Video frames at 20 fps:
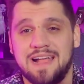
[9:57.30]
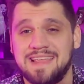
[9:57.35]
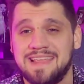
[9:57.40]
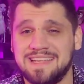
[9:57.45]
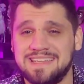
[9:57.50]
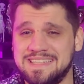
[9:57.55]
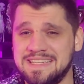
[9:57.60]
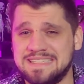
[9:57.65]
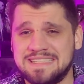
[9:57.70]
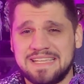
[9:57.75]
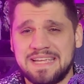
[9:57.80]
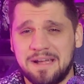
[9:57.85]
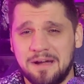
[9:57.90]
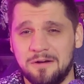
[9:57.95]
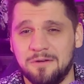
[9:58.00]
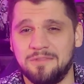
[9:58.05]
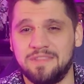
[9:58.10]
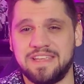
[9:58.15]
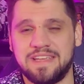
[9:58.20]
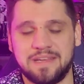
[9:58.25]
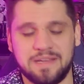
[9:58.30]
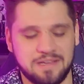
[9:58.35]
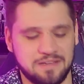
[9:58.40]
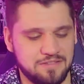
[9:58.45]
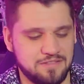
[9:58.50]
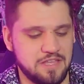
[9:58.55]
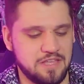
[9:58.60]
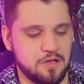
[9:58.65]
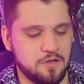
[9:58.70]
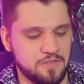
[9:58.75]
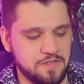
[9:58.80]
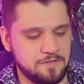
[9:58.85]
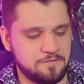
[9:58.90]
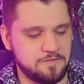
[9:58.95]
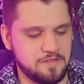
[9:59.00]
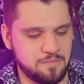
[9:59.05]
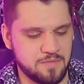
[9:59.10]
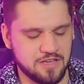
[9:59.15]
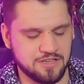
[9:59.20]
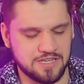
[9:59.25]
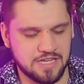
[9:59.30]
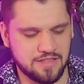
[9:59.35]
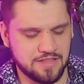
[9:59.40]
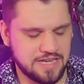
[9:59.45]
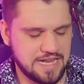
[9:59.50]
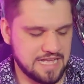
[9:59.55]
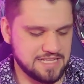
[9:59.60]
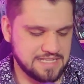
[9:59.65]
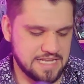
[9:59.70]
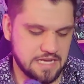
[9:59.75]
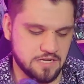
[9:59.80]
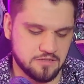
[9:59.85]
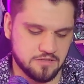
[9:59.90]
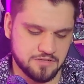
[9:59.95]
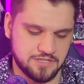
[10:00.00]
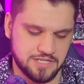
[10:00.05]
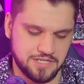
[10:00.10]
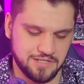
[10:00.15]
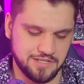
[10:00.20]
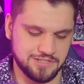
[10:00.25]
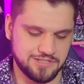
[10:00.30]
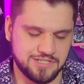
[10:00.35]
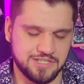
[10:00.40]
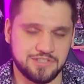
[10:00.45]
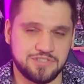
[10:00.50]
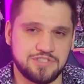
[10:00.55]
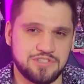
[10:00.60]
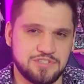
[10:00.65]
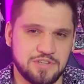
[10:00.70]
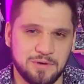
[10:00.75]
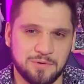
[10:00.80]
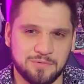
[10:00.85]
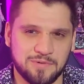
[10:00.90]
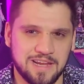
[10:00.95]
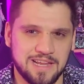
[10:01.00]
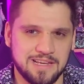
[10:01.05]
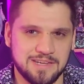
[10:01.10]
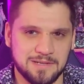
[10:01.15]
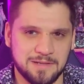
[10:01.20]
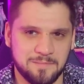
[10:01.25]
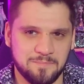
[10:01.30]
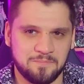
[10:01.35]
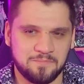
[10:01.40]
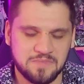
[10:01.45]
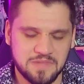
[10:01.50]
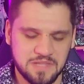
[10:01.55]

I think she's the only the only female doll that has ankle articulation. It's so random.